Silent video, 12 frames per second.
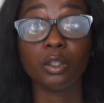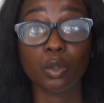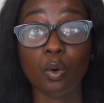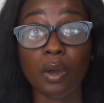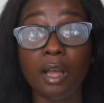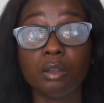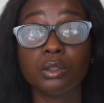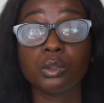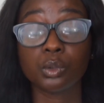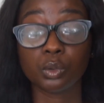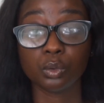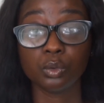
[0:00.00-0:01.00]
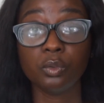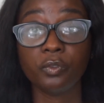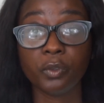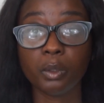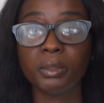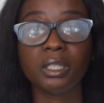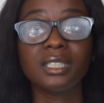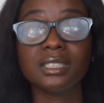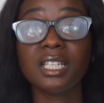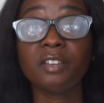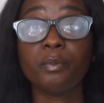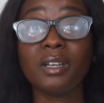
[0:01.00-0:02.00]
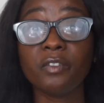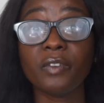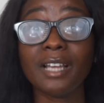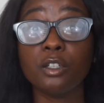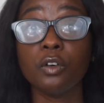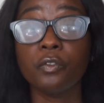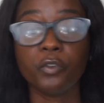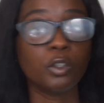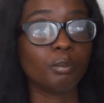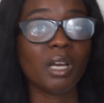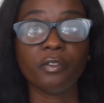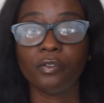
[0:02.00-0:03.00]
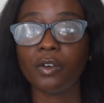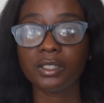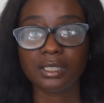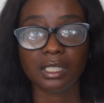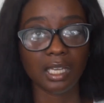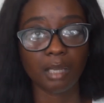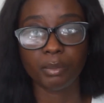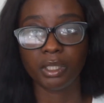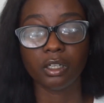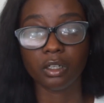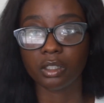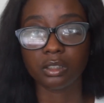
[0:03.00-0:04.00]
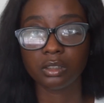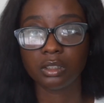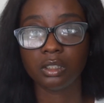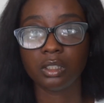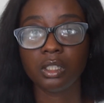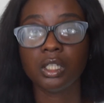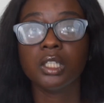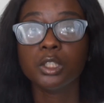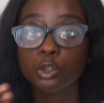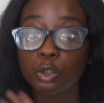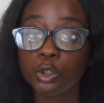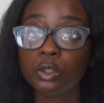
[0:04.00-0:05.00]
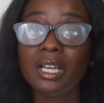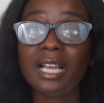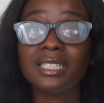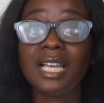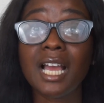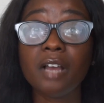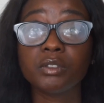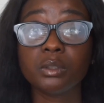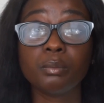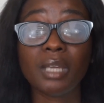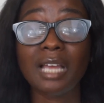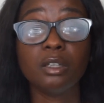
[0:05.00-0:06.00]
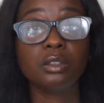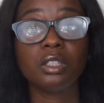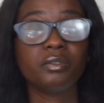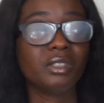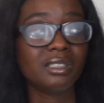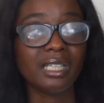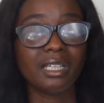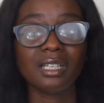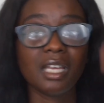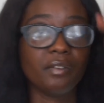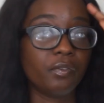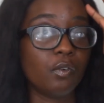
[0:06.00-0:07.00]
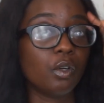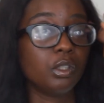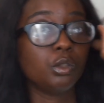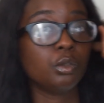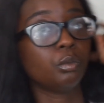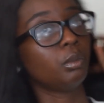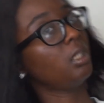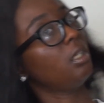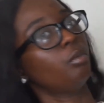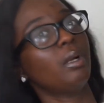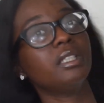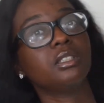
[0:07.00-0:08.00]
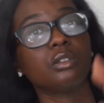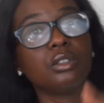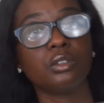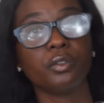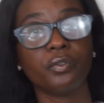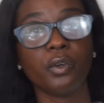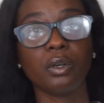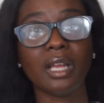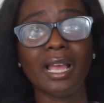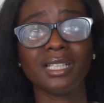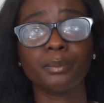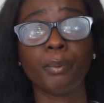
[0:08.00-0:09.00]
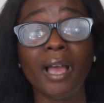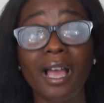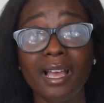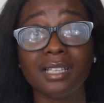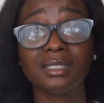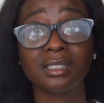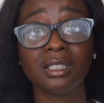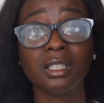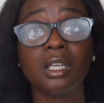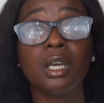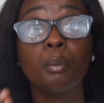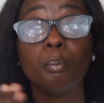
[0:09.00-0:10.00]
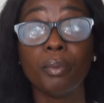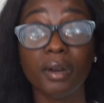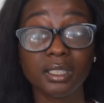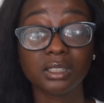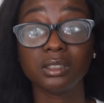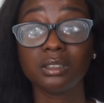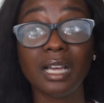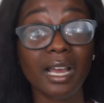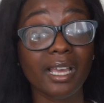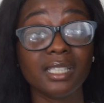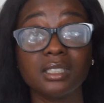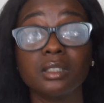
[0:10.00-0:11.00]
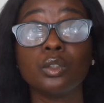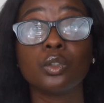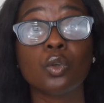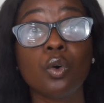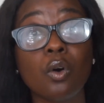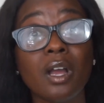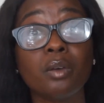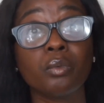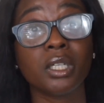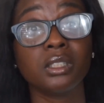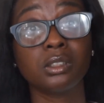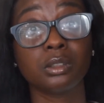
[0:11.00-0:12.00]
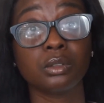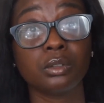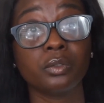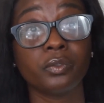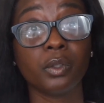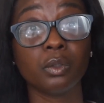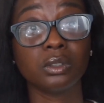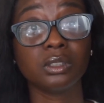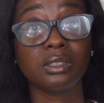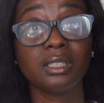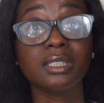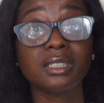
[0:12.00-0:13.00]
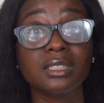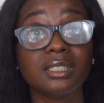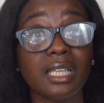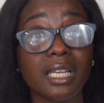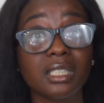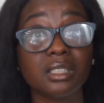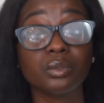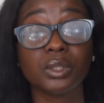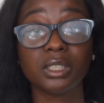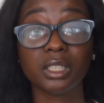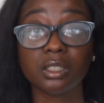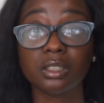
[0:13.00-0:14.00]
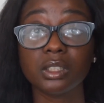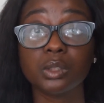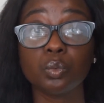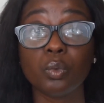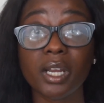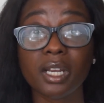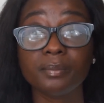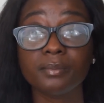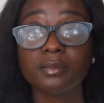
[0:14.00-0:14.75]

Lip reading: go out to vote, because if I don't vote, my voice cannot be heard. So you guys have to, I don't know if the deadline for you registering to vote has passed, but guys, go and register to vote. This is getting ridiculous, where